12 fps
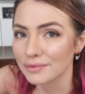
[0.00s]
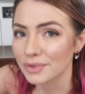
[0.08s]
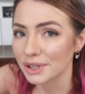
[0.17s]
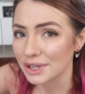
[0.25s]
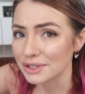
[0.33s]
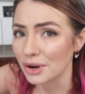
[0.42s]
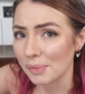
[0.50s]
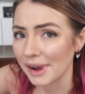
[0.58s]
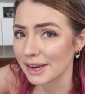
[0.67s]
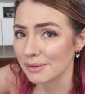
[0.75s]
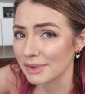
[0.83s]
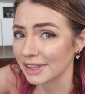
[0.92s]
please don't buy
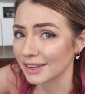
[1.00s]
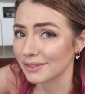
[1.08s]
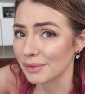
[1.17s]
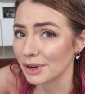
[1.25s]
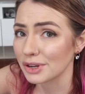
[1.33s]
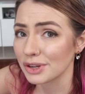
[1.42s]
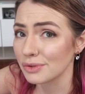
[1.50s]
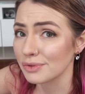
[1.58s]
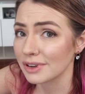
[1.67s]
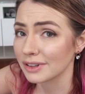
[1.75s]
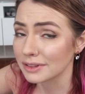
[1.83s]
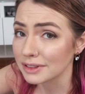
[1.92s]
a chameleon from there.
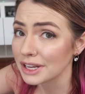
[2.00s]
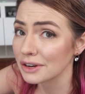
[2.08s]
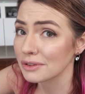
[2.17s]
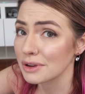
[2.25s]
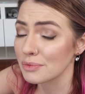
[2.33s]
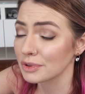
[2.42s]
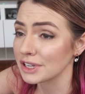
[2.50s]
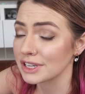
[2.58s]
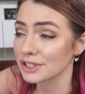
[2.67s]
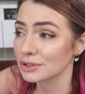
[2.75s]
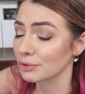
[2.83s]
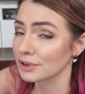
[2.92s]
You literally will
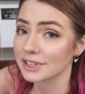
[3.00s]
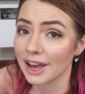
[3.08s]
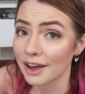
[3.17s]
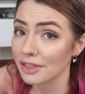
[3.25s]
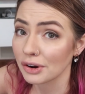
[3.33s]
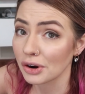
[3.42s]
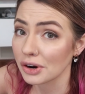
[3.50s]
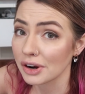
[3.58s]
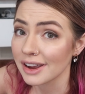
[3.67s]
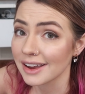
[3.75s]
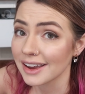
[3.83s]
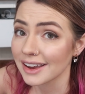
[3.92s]
need to source other